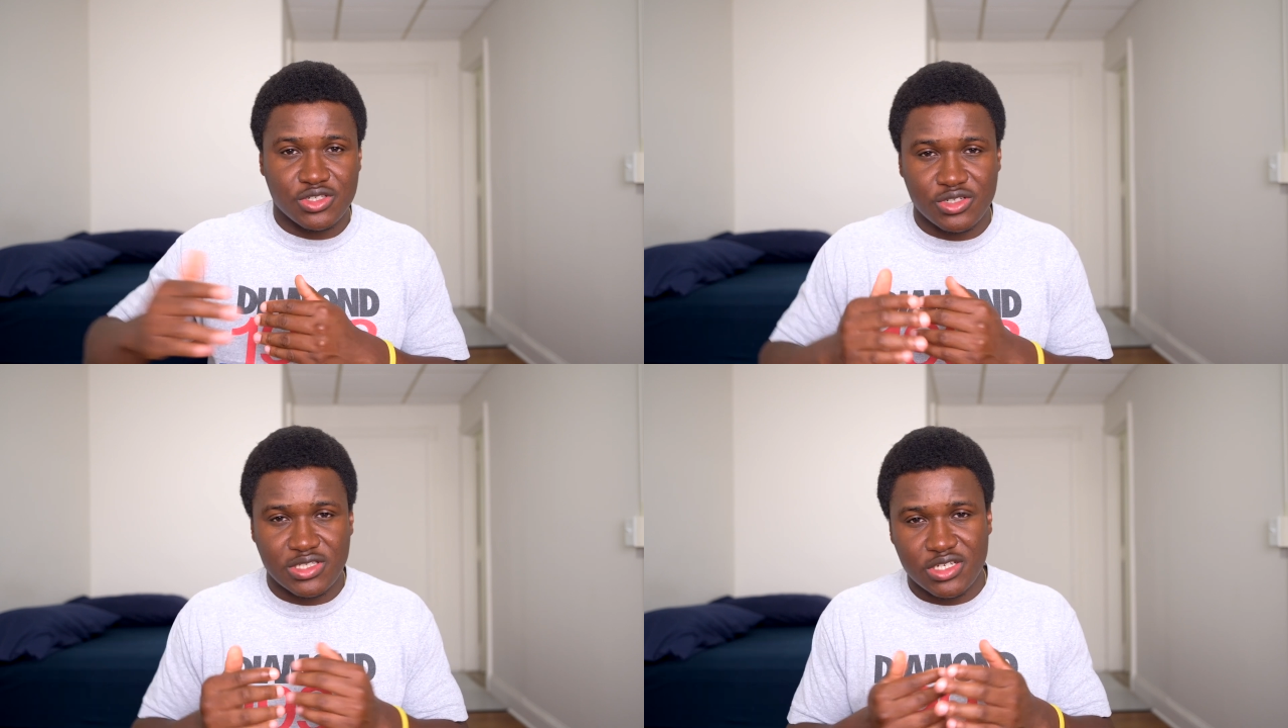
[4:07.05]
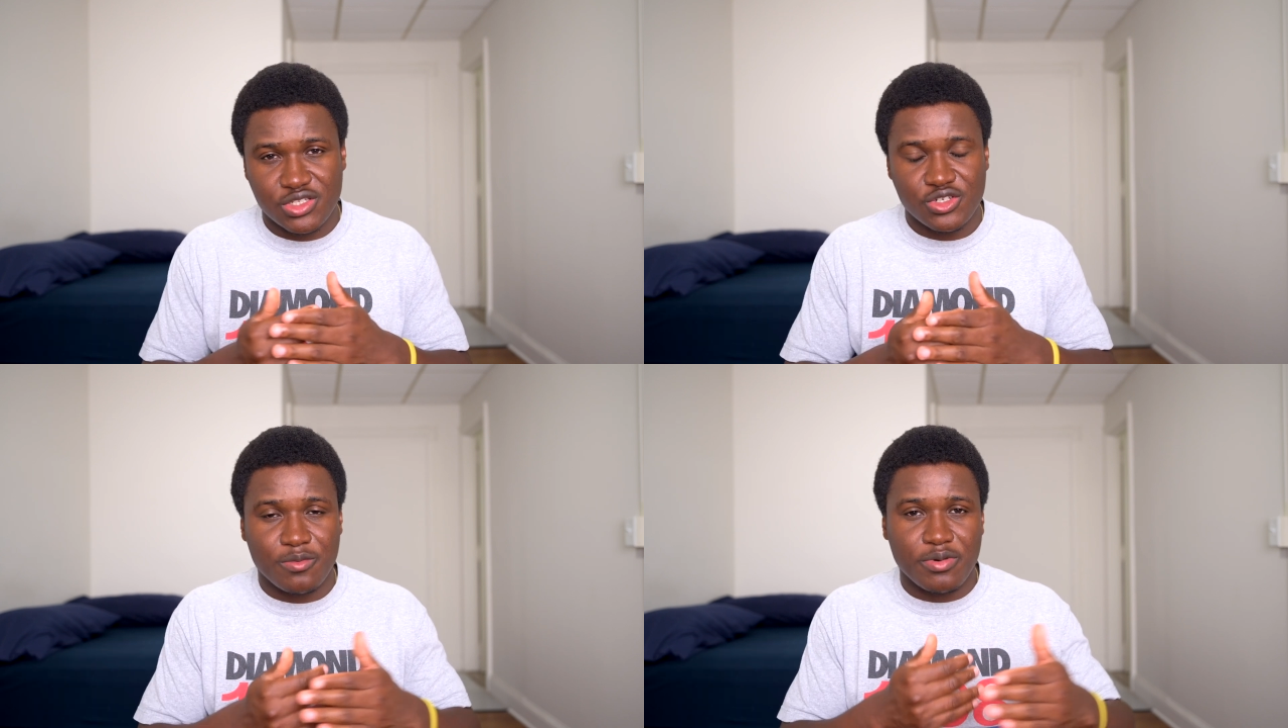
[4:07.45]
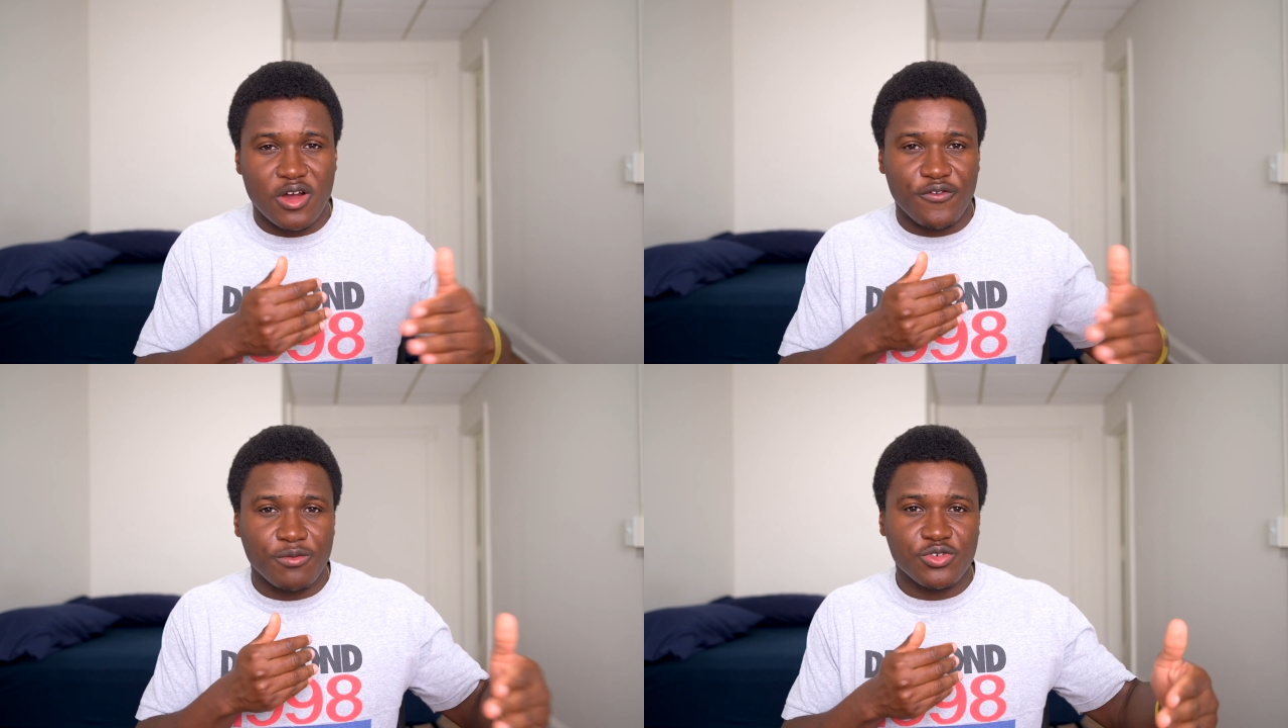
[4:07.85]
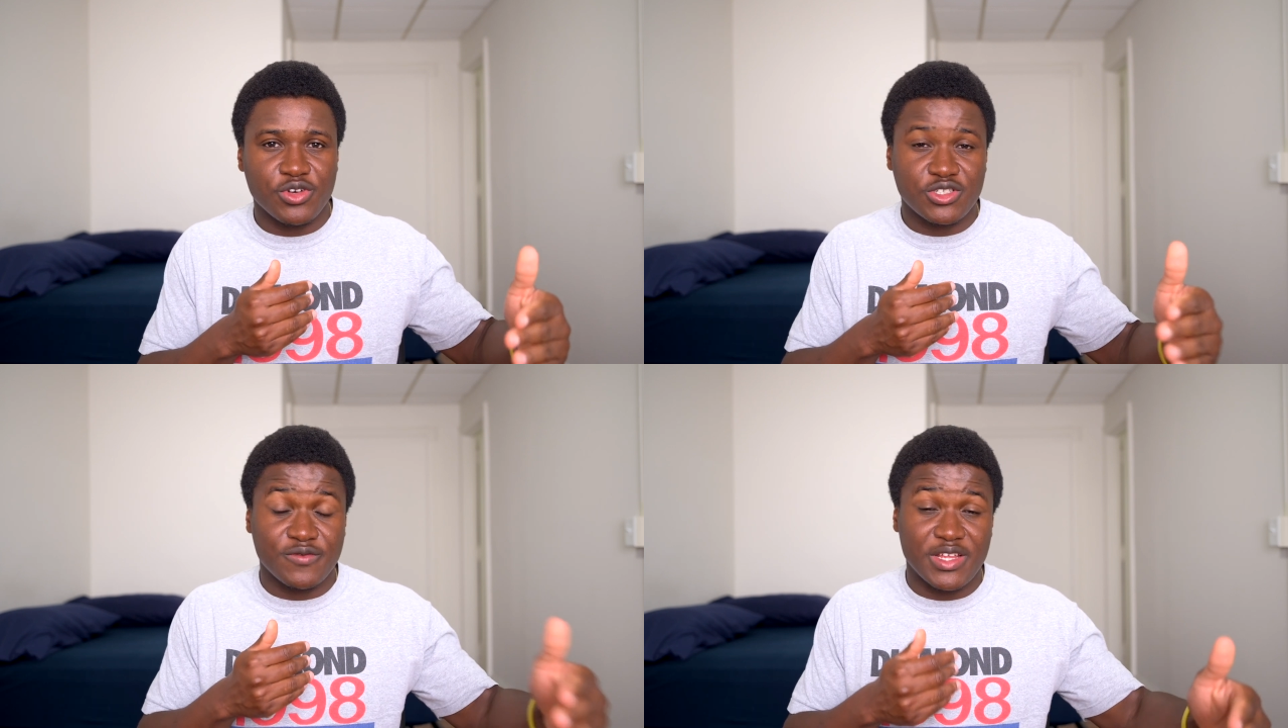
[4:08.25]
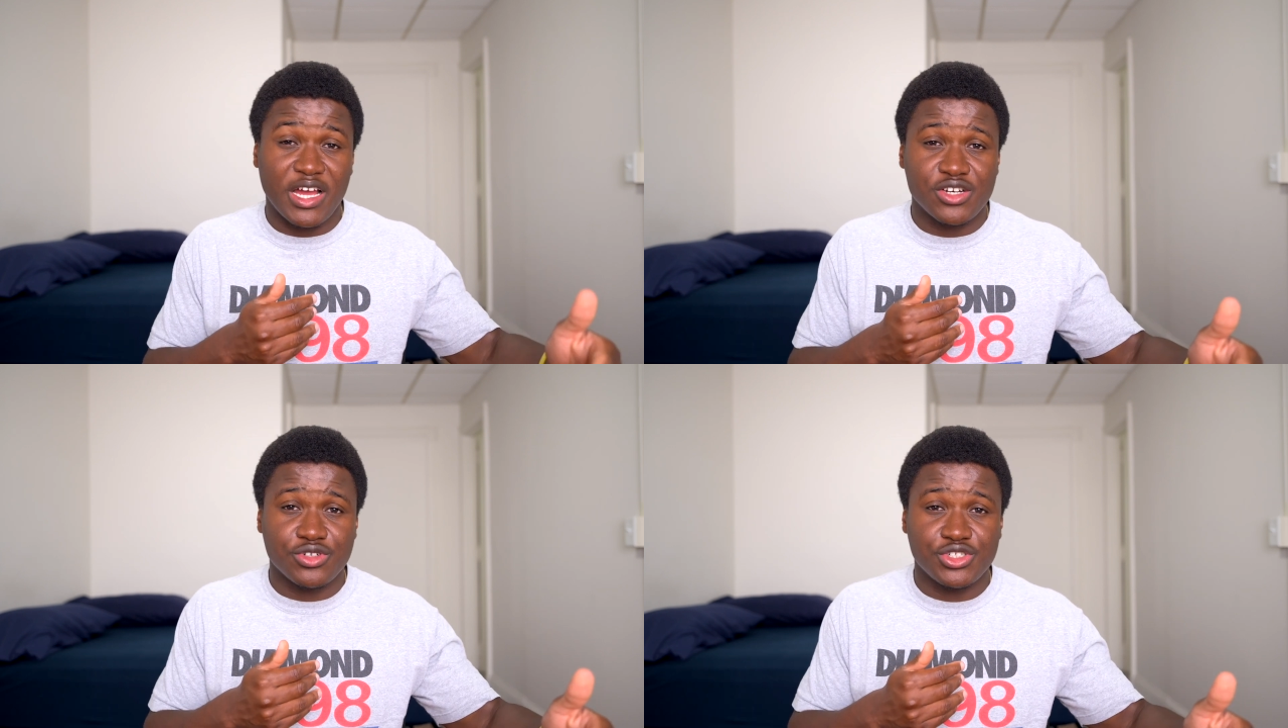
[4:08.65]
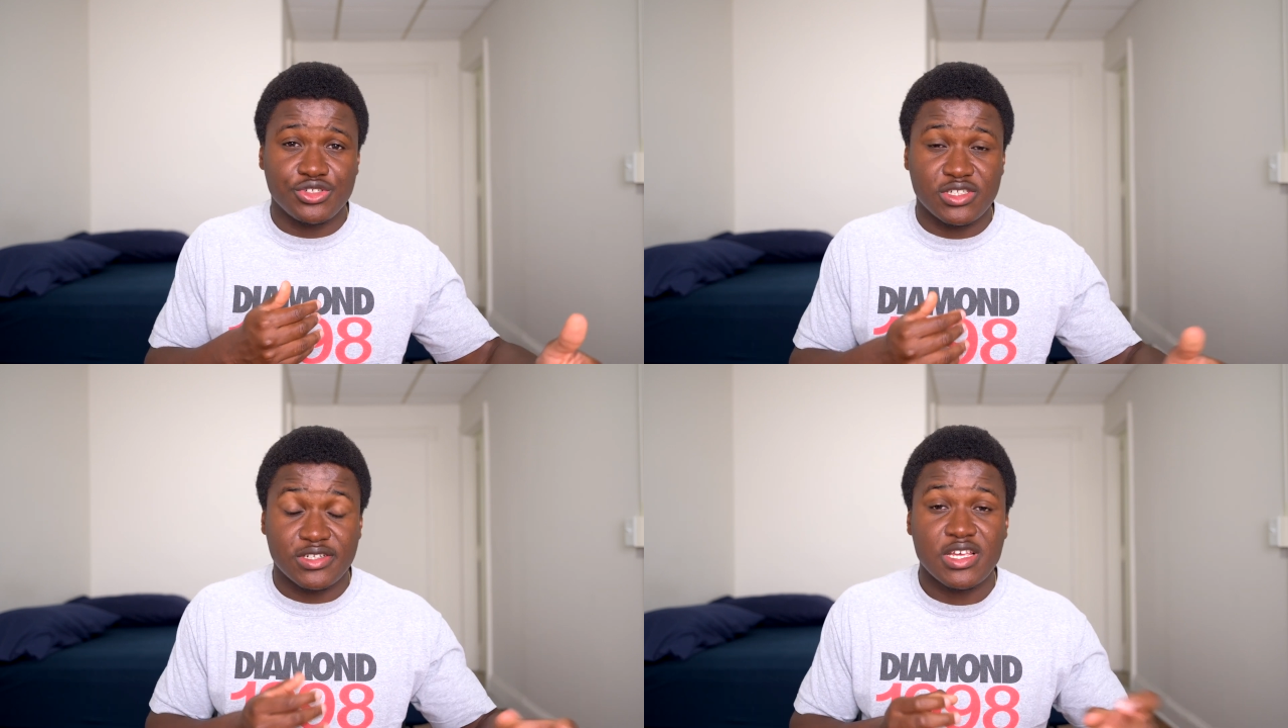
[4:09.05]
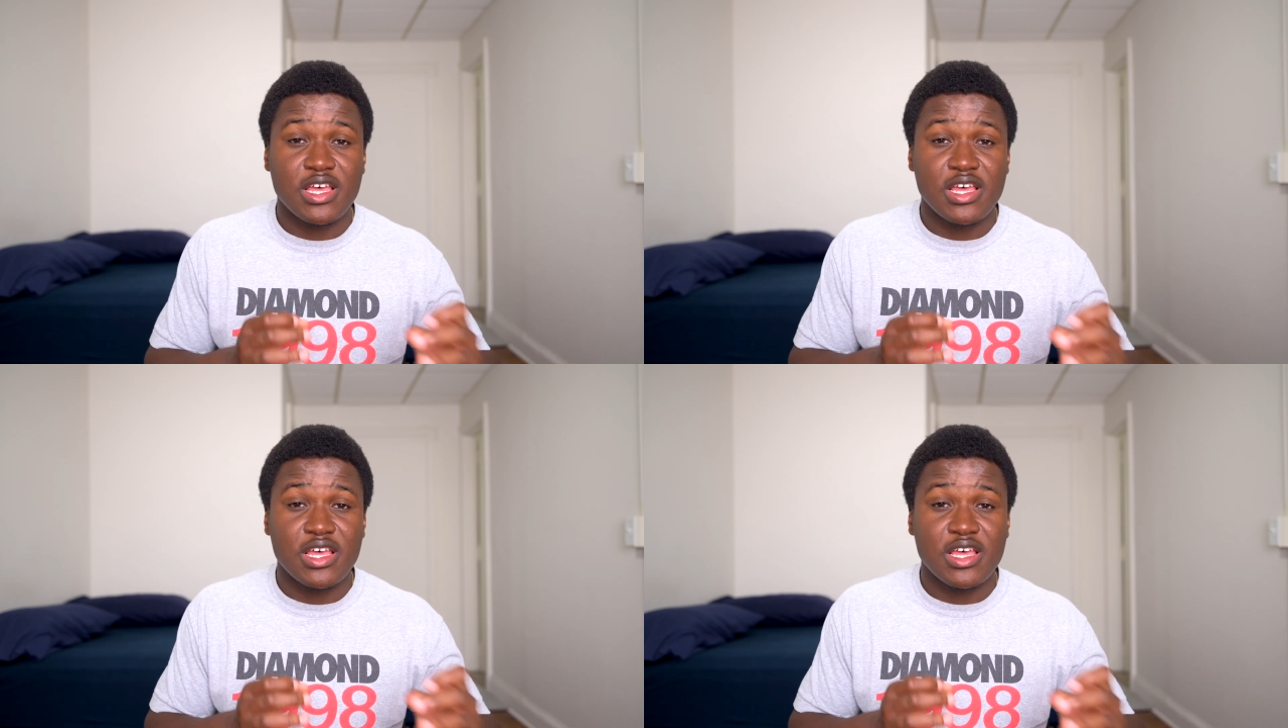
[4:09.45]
or it sets you apart from the rest of the Android shooters.